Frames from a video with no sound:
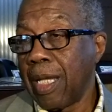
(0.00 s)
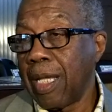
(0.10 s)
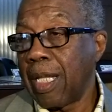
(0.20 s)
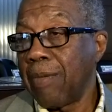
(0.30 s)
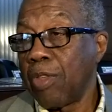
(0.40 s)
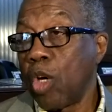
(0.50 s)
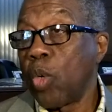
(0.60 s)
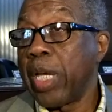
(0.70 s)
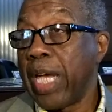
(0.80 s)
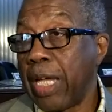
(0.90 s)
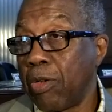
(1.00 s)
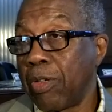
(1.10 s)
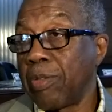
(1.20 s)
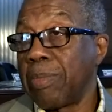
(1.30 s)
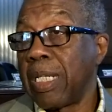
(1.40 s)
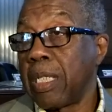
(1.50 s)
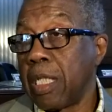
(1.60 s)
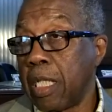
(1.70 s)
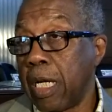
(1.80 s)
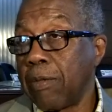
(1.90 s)
And even though we had
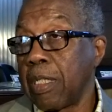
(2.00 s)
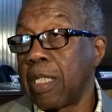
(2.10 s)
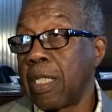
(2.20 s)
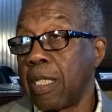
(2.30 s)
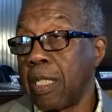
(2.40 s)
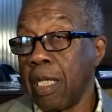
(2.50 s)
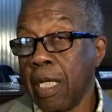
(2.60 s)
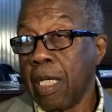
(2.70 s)
Riverbend year after year,